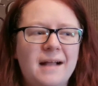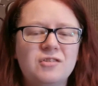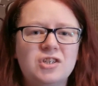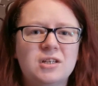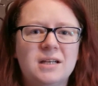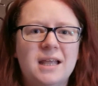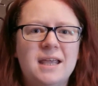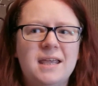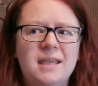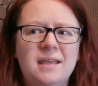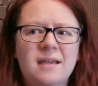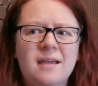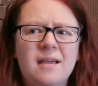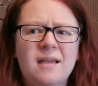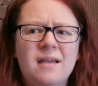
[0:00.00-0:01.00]

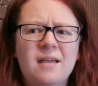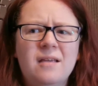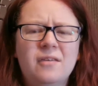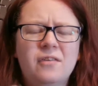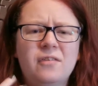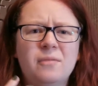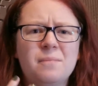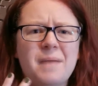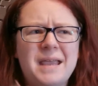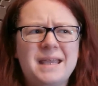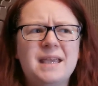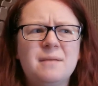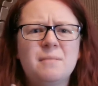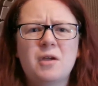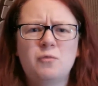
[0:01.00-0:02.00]
actually
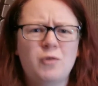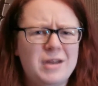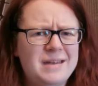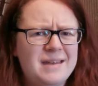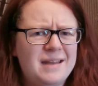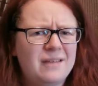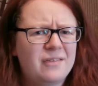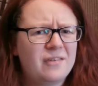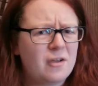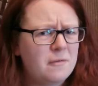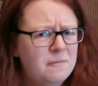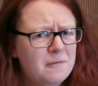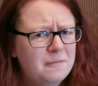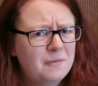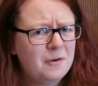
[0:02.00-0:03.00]
making my reading
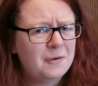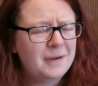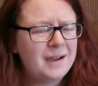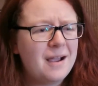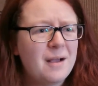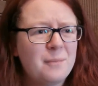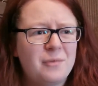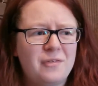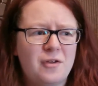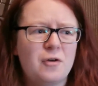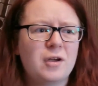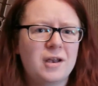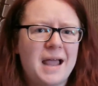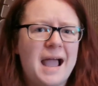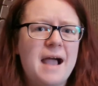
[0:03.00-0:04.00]
suffer for it. I'm still
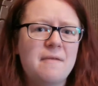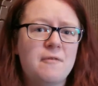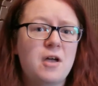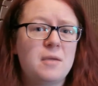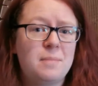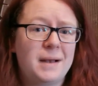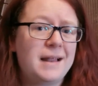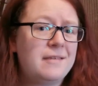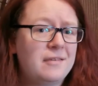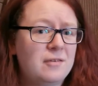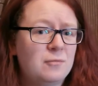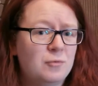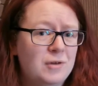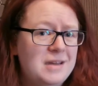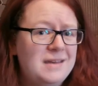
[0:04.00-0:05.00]
going to have a
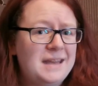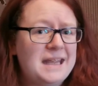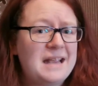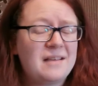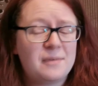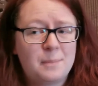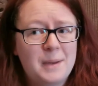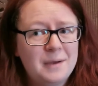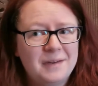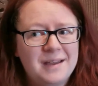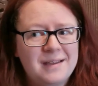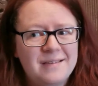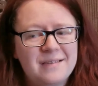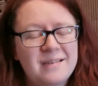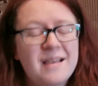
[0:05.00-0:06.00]
pleasant reading
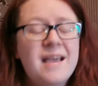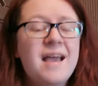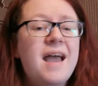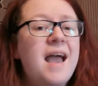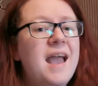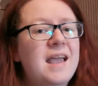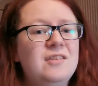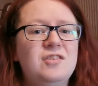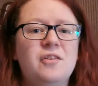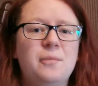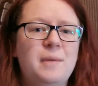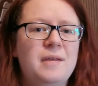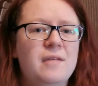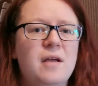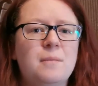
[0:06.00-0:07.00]
experience. It
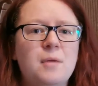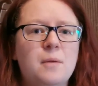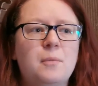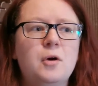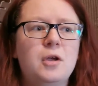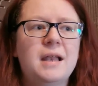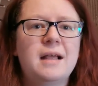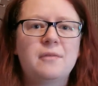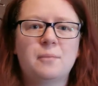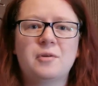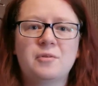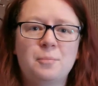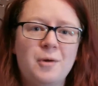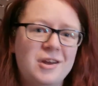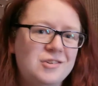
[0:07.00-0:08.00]
just means that I'm not putting as
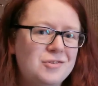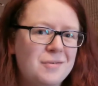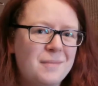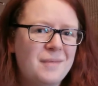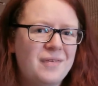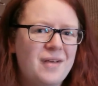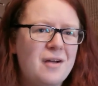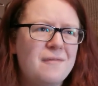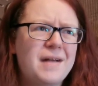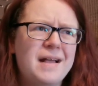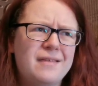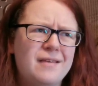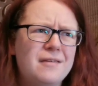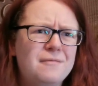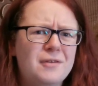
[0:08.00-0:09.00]
much pressure on myself
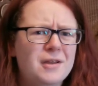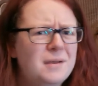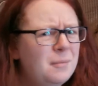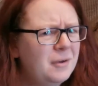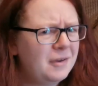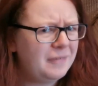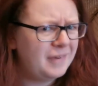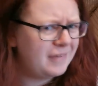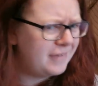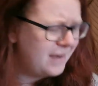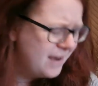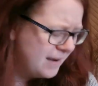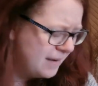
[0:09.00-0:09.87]
as I've done in previous